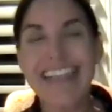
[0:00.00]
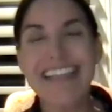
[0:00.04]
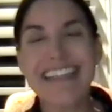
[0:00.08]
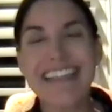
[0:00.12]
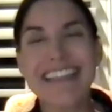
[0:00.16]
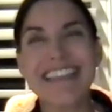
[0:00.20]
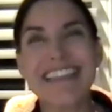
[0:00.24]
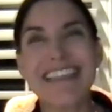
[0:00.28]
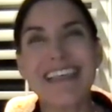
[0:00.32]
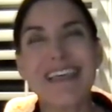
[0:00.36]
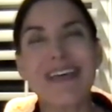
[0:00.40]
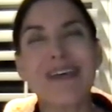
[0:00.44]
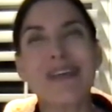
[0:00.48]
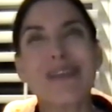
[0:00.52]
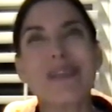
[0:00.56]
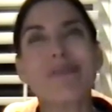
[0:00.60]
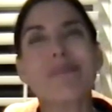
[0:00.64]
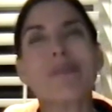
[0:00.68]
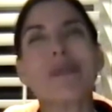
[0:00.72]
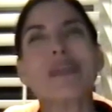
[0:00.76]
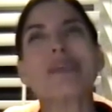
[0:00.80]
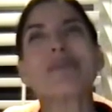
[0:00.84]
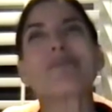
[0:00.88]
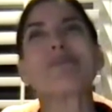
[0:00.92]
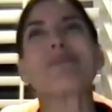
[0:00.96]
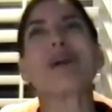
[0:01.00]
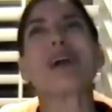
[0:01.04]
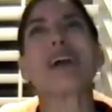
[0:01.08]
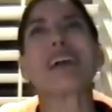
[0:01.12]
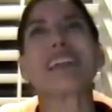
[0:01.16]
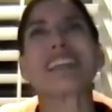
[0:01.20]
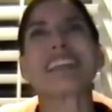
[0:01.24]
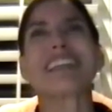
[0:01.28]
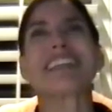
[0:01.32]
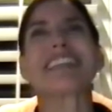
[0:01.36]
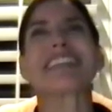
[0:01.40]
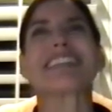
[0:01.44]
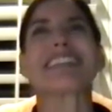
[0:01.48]
So the big body
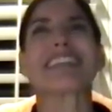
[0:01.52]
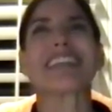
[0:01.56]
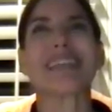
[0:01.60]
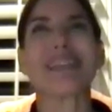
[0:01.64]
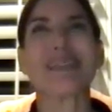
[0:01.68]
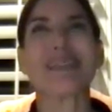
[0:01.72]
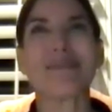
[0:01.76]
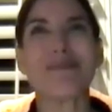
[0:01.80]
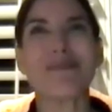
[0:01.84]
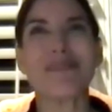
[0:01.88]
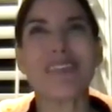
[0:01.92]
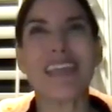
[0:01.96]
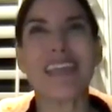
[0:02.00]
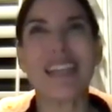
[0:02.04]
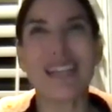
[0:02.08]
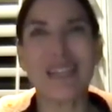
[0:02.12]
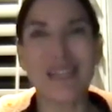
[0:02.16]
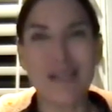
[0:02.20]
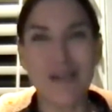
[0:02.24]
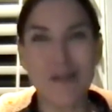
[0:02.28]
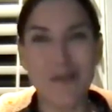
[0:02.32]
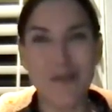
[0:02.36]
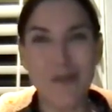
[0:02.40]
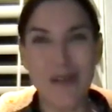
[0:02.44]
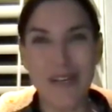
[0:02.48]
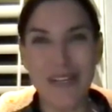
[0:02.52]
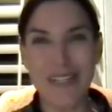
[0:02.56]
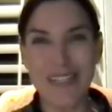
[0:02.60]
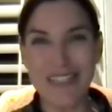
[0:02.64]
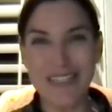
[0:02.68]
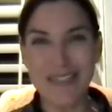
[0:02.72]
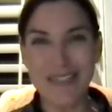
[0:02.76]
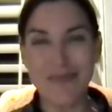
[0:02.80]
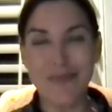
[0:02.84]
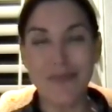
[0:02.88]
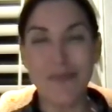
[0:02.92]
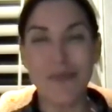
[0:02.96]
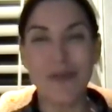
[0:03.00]
slam there was
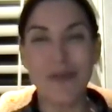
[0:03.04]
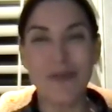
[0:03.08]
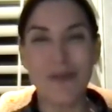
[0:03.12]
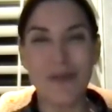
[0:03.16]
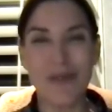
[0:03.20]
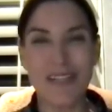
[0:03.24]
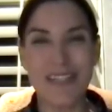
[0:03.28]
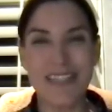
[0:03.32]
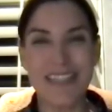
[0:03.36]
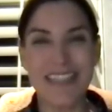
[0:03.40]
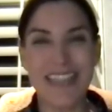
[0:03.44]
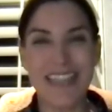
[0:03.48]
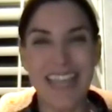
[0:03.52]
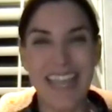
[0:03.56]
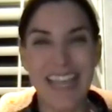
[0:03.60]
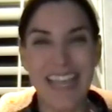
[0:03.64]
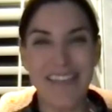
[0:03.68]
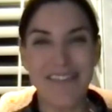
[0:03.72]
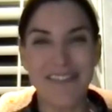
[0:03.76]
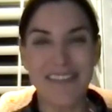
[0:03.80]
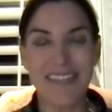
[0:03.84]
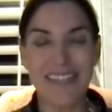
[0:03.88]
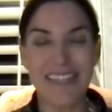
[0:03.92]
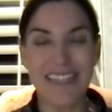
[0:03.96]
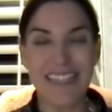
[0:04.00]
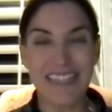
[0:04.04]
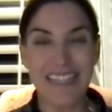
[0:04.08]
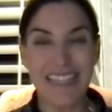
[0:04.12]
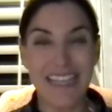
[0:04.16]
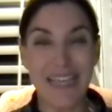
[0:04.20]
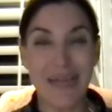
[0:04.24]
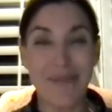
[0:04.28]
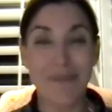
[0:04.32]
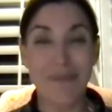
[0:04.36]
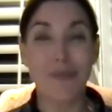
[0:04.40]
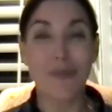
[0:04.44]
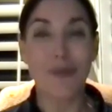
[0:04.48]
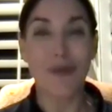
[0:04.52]
when we went to have it
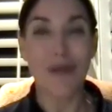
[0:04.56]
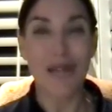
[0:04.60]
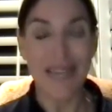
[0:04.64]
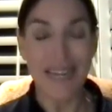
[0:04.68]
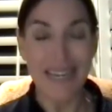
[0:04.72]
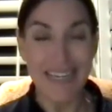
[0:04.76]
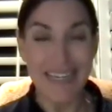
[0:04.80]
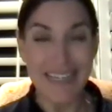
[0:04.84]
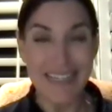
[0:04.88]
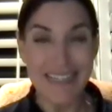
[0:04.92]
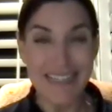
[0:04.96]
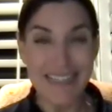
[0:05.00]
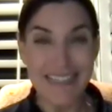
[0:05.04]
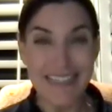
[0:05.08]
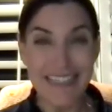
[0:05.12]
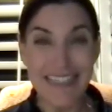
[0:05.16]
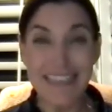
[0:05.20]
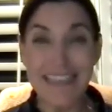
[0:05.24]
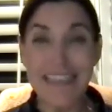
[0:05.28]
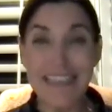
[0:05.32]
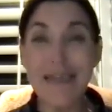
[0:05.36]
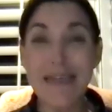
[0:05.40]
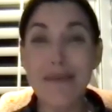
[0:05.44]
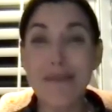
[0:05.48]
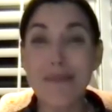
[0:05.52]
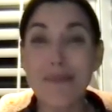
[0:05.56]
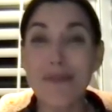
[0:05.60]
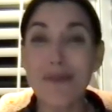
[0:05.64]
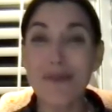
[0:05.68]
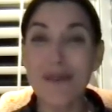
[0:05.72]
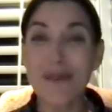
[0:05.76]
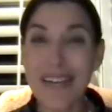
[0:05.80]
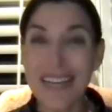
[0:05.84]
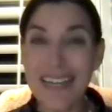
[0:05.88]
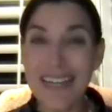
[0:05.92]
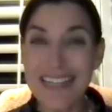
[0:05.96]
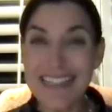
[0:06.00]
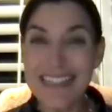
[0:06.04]
appraised, it didn't
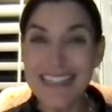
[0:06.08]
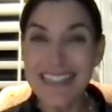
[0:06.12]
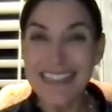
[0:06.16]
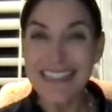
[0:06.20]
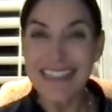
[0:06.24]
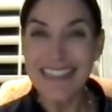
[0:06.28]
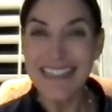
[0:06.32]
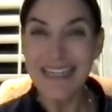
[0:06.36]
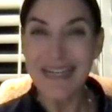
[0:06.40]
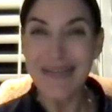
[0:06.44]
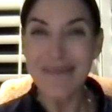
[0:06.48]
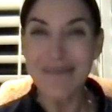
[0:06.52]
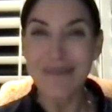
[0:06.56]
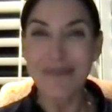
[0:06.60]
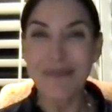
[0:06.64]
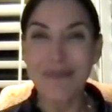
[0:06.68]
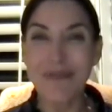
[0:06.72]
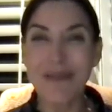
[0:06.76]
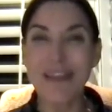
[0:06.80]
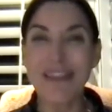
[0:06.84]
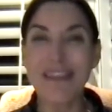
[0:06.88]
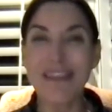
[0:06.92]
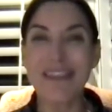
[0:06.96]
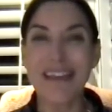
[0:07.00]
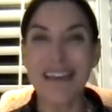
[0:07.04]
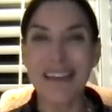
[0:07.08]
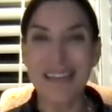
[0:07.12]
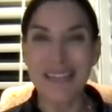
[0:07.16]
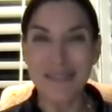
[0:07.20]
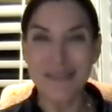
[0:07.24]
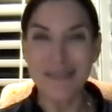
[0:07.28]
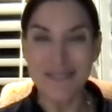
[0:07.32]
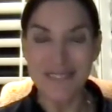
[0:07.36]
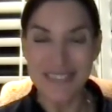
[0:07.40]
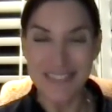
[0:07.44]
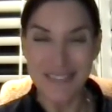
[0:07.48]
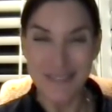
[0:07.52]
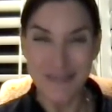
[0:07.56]
appraise at the number we thought it
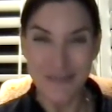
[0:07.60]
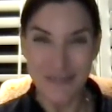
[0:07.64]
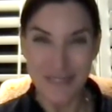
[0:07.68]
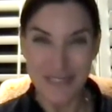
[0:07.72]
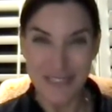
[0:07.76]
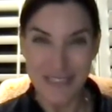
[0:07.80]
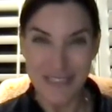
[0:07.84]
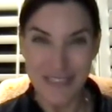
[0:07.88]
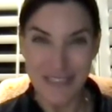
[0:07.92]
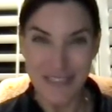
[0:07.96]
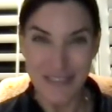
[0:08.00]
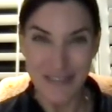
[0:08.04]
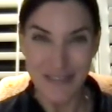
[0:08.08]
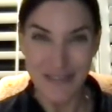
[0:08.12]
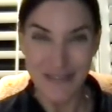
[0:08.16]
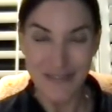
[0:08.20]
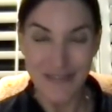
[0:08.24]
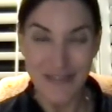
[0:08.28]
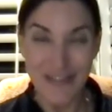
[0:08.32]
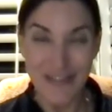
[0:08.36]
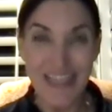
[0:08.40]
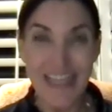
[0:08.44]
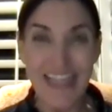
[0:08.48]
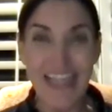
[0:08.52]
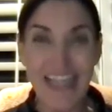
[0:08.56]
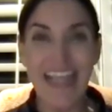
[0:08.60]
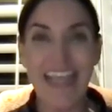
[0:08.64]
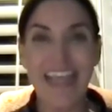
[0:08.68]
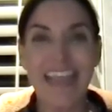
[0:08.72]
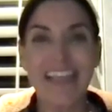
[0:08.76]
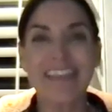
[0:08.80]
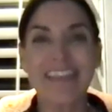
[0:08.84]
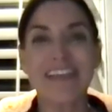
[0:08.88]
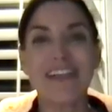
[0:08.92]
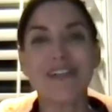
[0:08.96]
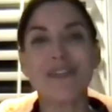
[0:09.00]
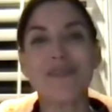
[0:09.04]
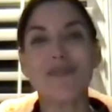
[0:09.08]
was going to. And
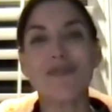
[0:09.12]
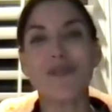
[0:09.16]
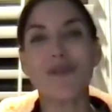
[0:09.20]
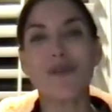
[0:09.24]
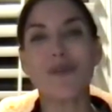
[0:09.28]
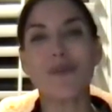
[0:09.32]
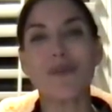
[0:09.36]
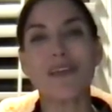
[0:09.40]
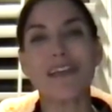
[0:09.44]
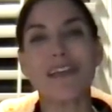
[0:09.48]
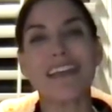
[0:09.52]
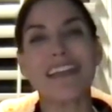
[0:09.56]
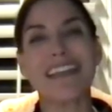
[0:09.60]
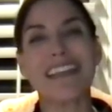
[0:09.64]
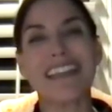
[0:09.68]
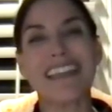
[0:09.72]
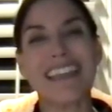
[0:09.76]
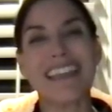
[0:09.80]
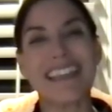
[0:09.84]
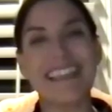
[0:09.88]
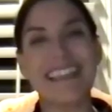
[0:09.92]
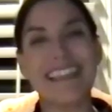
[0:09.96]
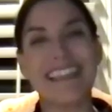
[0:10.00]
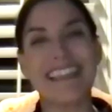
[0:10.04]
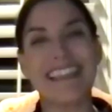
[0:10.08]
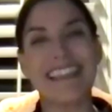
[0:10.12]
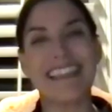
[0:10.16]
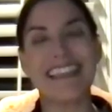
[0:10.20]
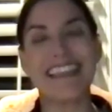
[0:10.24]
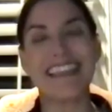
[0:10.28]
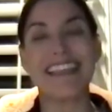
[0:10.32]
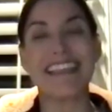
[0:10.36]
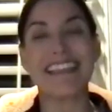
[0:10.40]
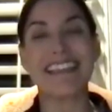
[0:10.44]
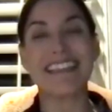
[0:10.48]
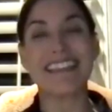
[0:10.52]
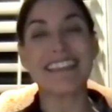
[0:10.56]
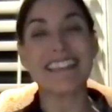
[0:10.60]
therefore we didn't get
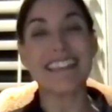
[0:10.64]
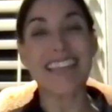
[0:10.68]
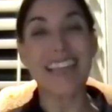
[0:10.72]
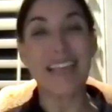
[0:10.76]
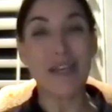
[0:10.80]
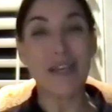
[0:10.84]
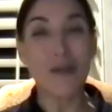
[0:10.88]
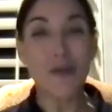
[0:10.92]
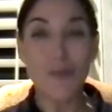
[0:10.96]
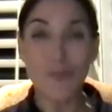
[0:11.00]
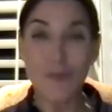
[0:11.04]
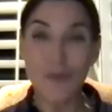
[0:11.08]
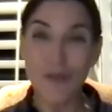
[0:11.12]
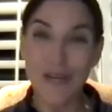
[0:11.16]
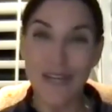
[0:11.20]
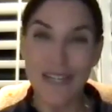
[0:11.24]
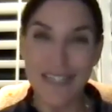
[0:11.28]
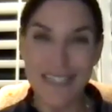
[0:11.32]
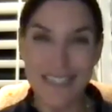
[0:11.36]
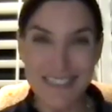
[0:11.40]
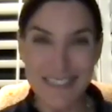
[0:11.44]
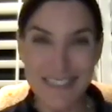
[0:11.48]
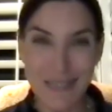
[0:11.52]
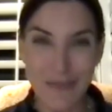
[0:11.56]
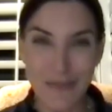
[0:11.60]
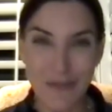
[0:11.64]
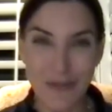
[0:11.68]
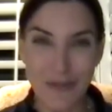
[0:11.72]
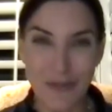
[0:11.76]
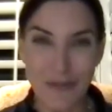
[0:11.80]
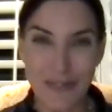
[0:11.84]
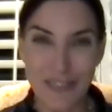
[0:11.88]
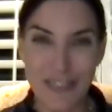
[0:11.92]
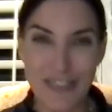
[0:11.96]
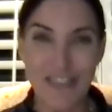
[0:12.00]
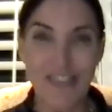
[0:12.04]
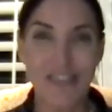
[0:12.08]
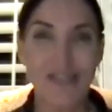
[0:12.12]
the sale price that we
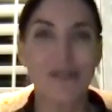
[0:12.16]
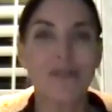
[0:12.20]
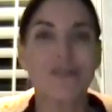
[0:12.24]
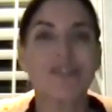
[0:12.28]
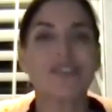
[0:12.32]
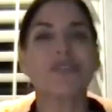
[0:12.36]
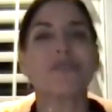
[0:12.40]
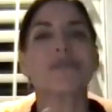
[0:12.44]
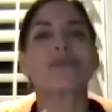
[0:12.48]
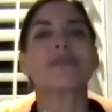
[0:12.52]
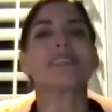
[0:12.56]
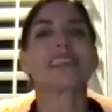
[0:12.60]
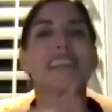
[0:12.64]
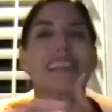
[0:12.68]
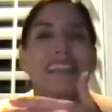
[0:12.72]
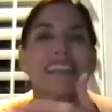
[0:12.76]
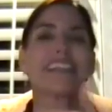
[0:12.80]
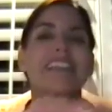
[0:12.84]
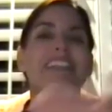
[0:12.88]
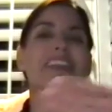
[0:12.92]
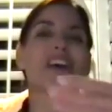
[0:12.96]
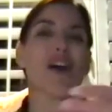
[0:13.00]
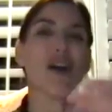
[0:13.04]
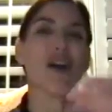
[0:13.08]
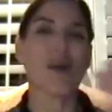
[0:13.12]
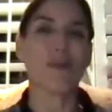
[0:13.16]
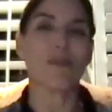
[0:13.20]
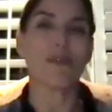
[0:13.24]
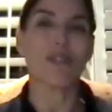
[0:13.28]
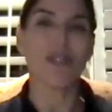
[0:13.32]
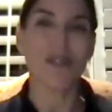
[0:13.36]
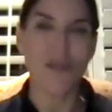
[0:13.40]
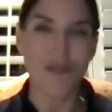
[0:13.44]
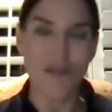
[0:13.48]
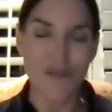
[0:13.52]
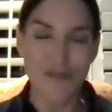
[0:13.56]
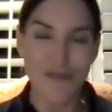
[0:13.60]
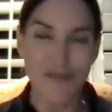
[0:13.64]
went to. So it was like a
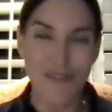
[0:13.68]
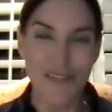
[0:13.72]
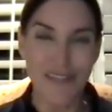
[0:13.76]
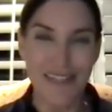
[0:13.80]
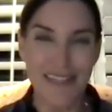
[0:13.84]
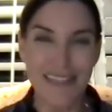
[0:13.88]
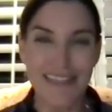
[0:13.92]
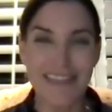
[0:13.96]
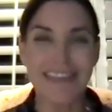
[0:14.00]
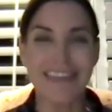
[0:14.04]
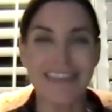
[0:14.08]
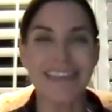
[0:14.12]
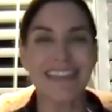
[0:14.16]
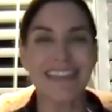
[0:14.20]
domino effect.